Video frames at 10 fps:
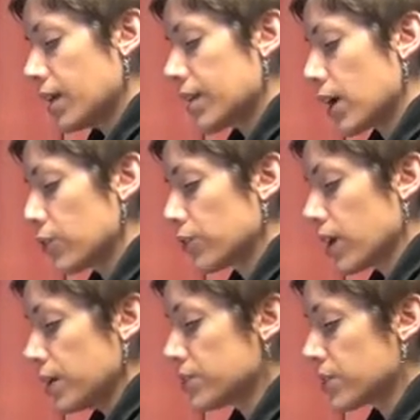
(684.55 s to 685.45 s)
Now the
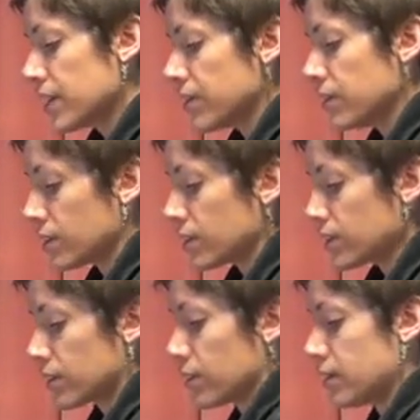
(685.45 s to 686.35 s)
cubs are in
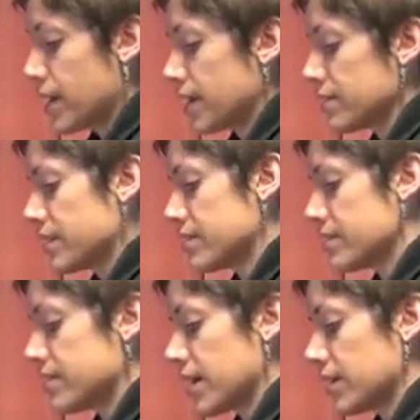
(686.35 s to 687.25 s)
the nest, as I
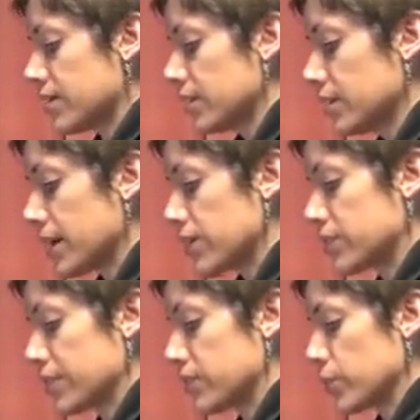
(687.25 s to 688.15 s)
said, until about
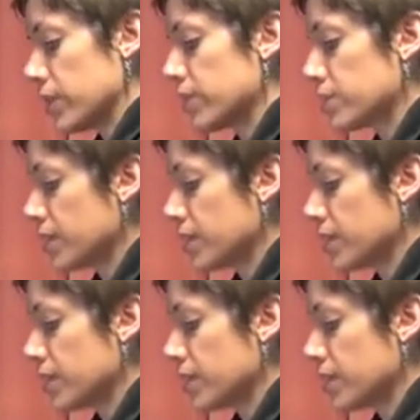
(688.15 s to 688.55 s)
6 weeks,